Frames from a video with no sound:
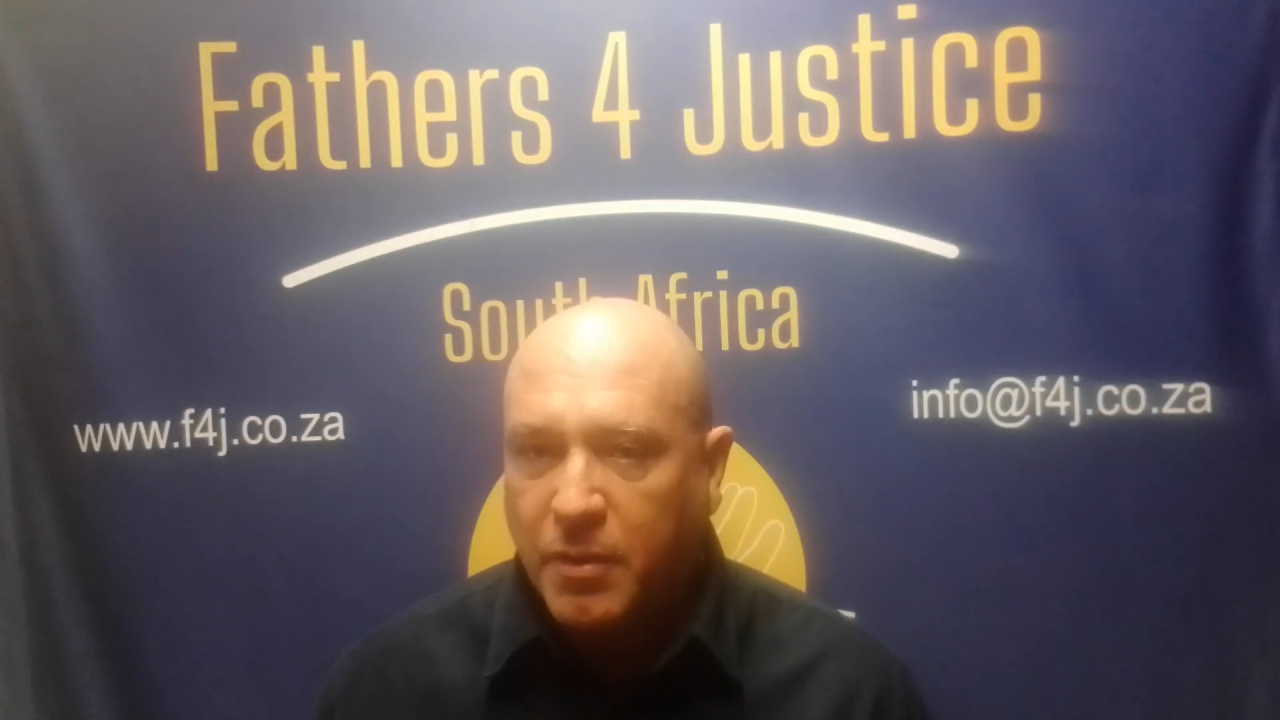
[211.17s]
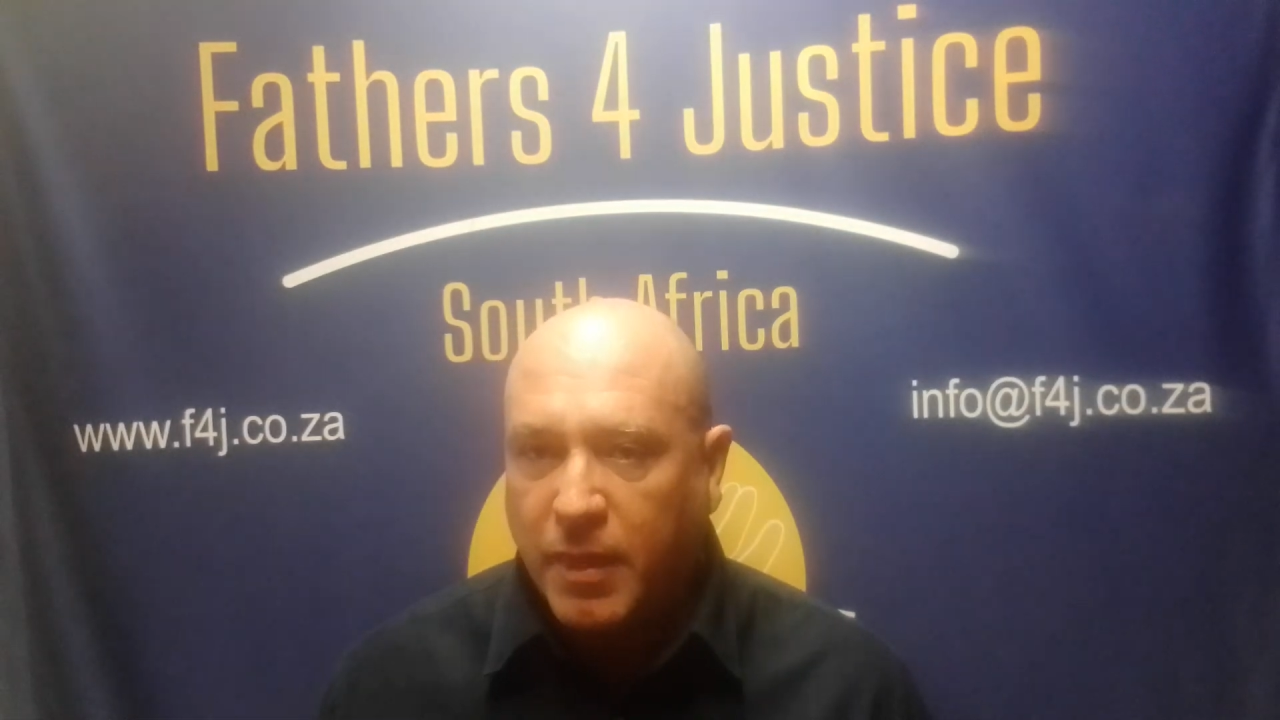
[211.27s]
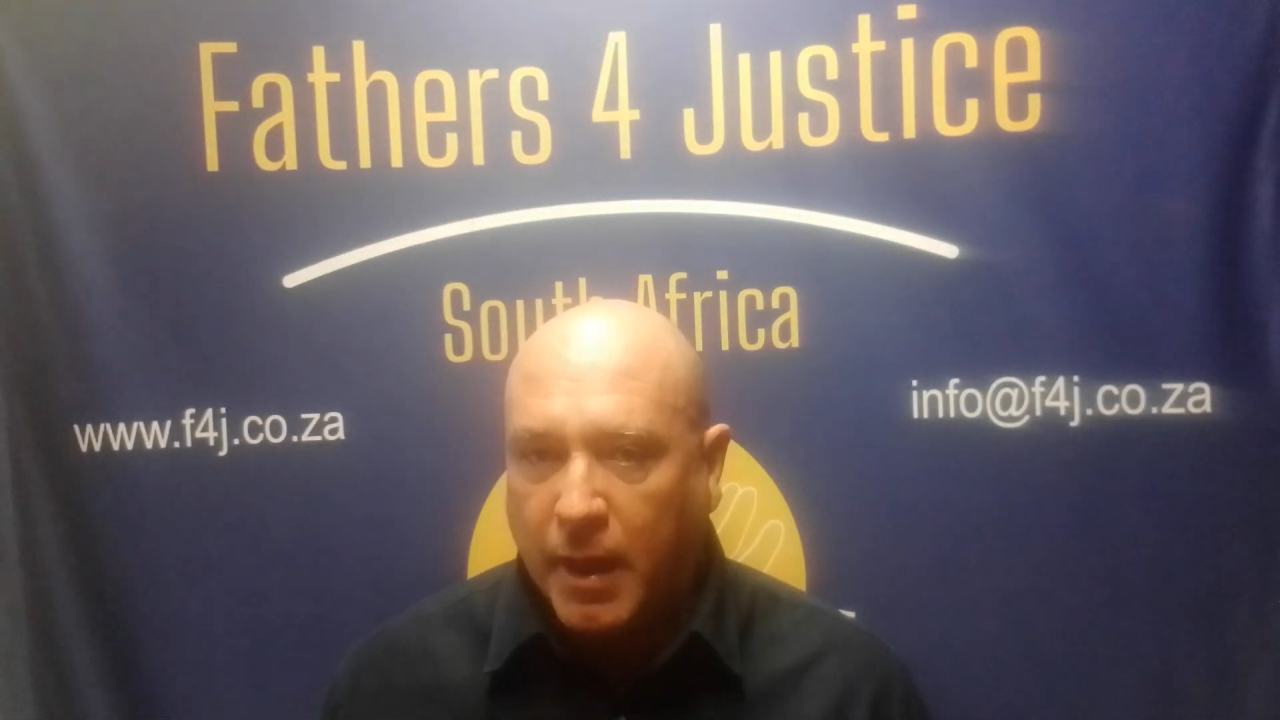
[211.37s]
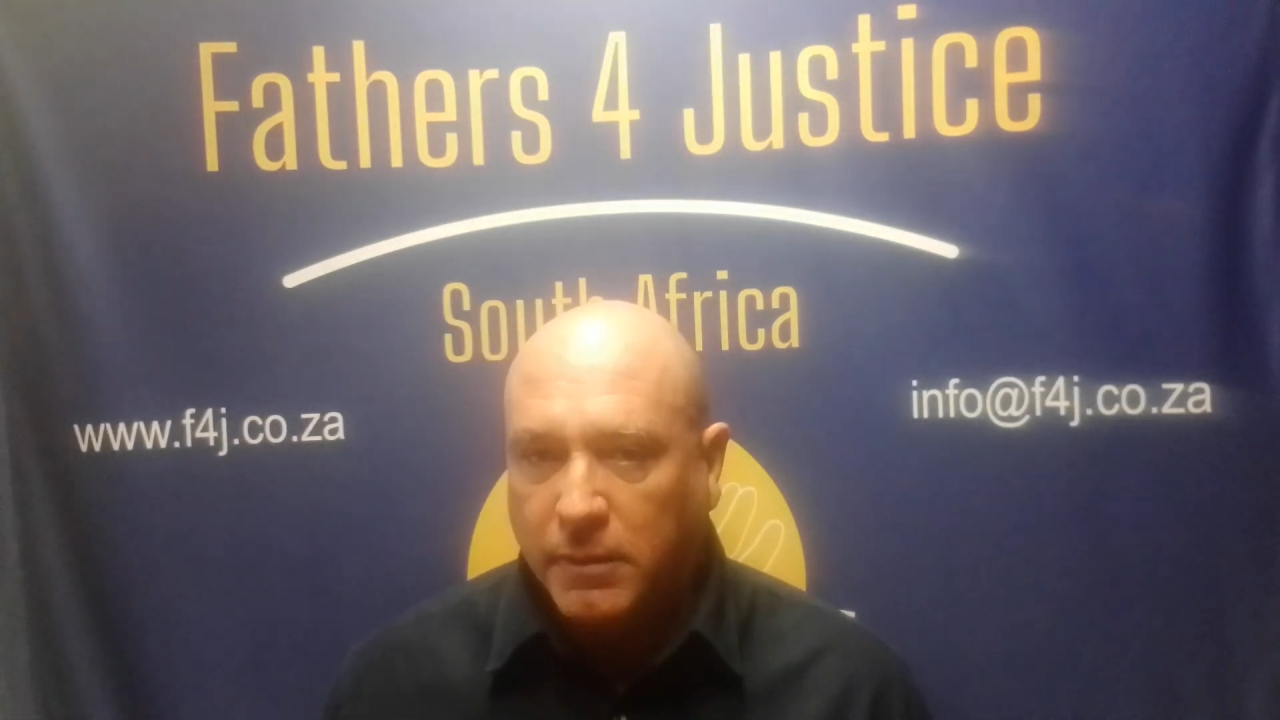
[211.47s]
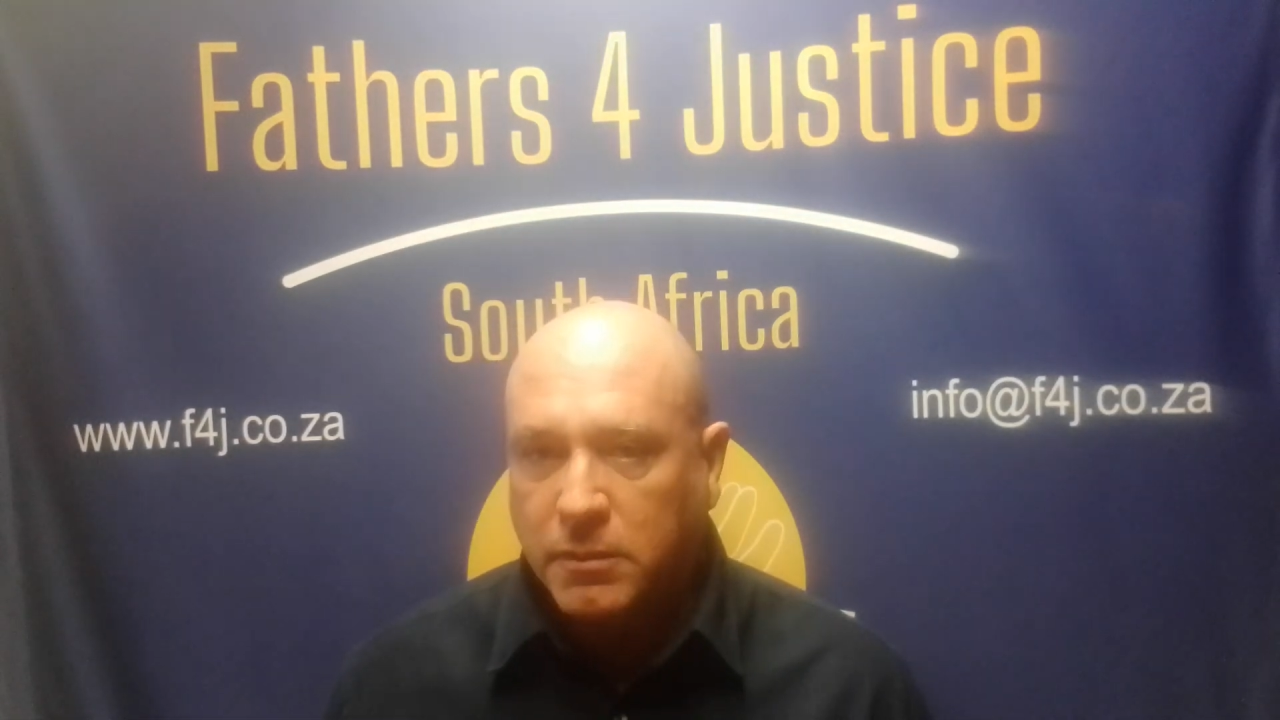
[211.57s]

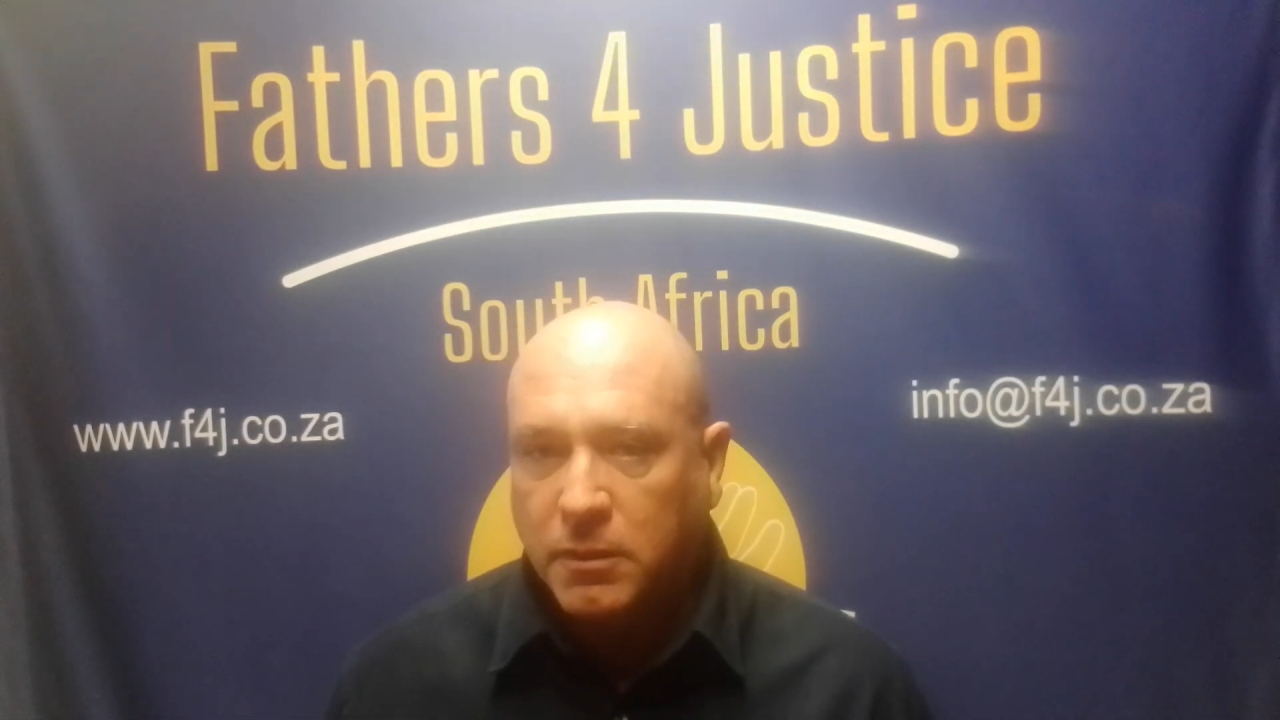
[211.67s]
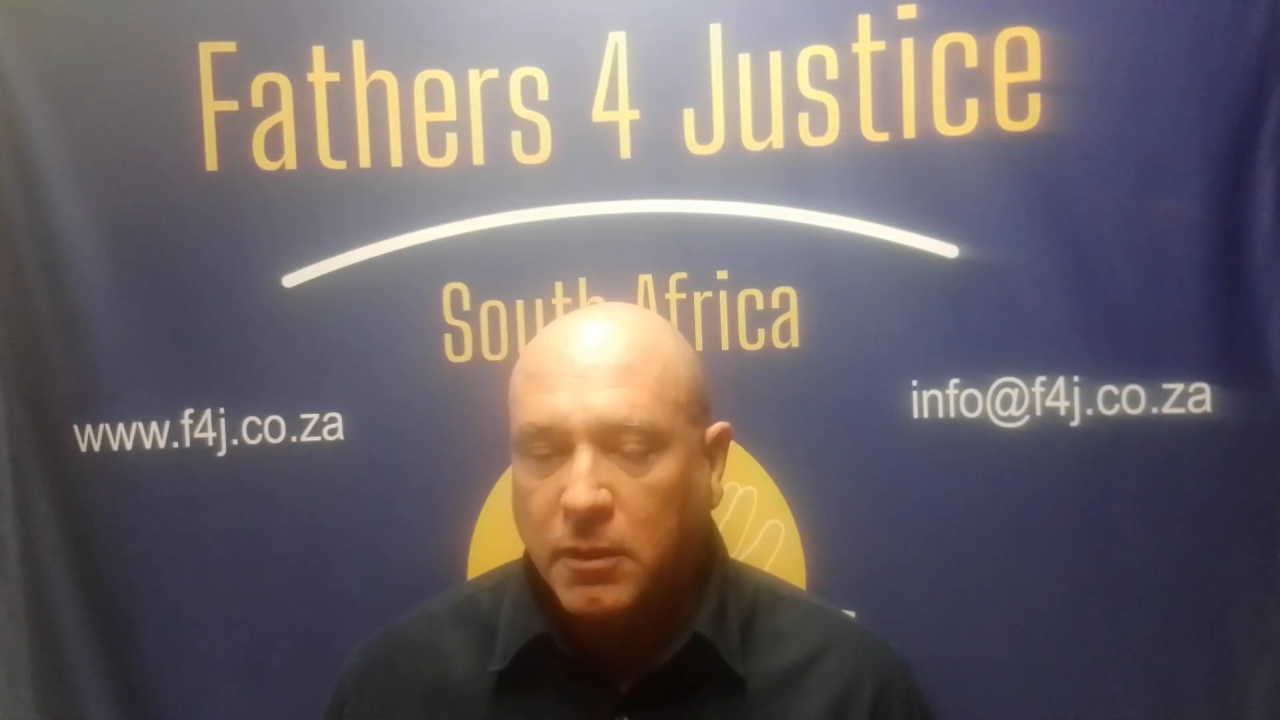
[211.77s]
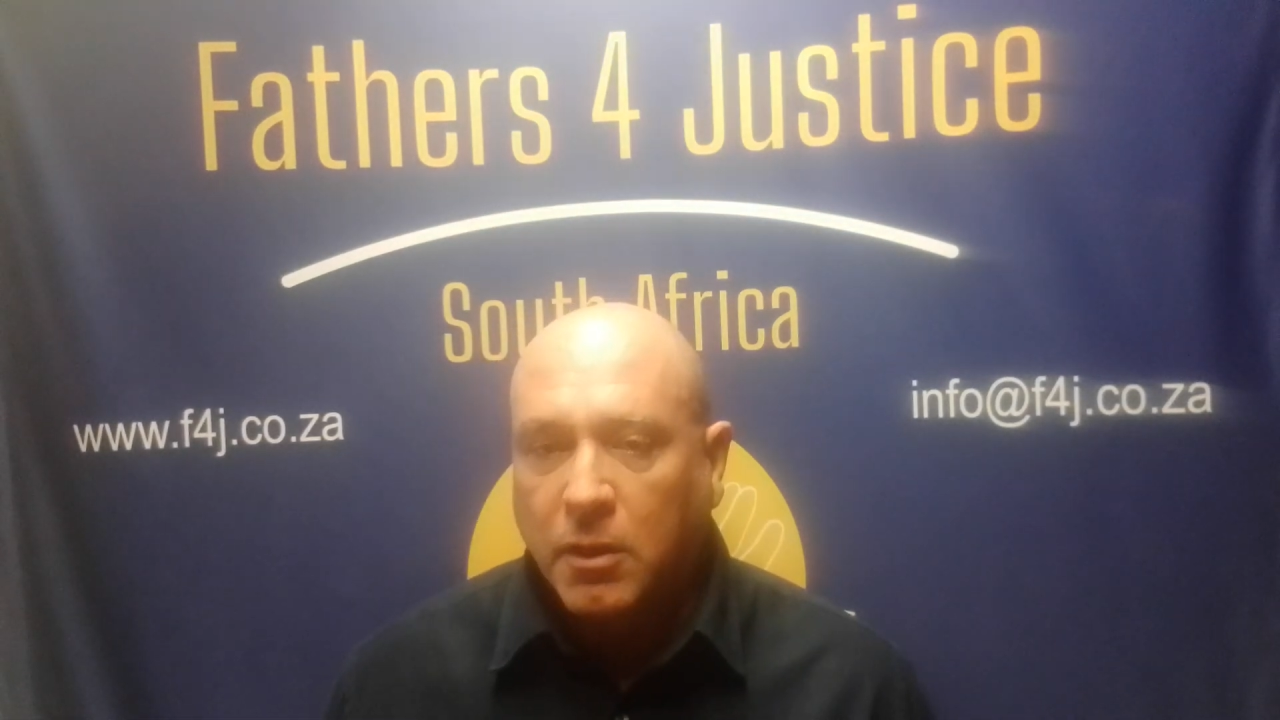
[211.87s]
that.